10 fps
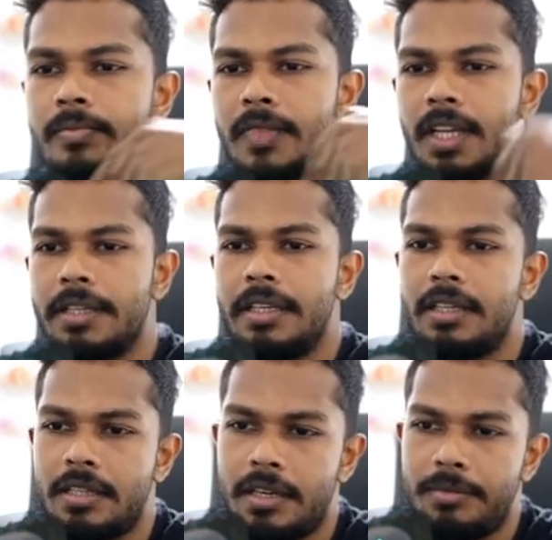data
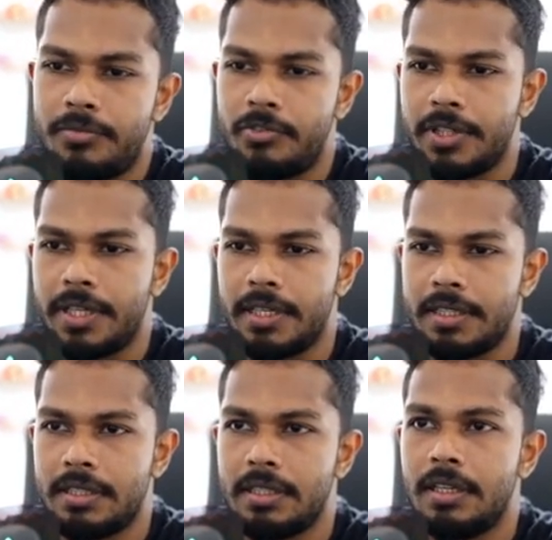type for
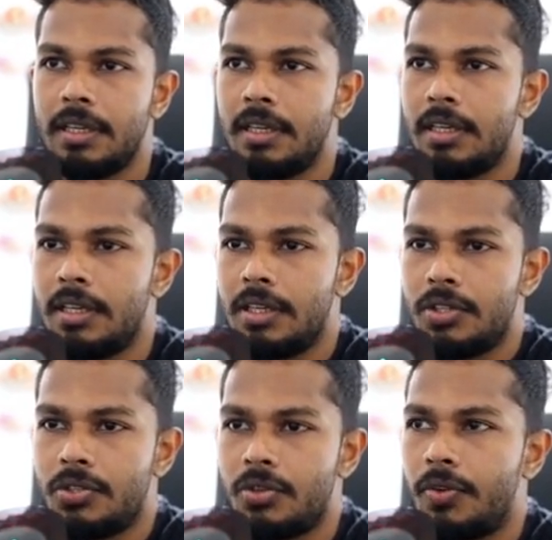that.
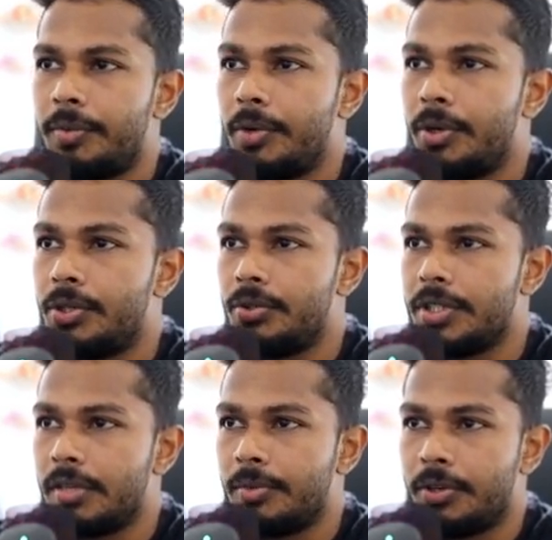So what I'm going to do is
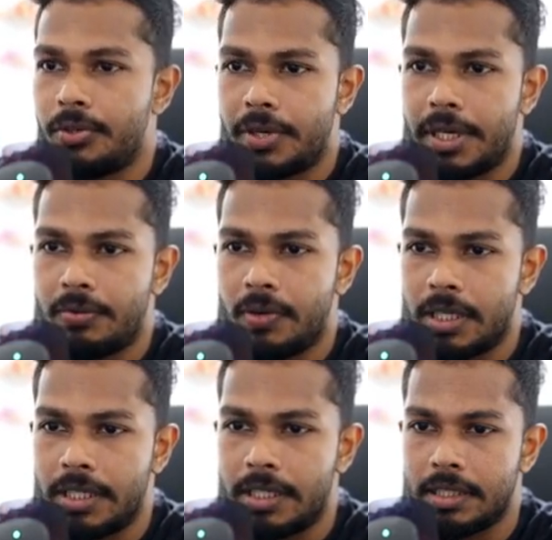I'm going to create one
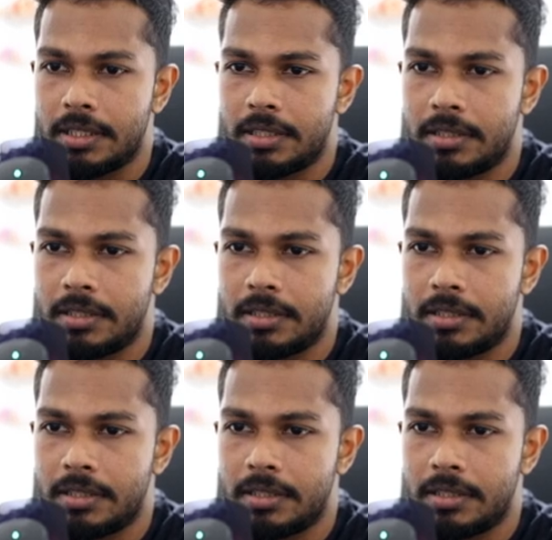here.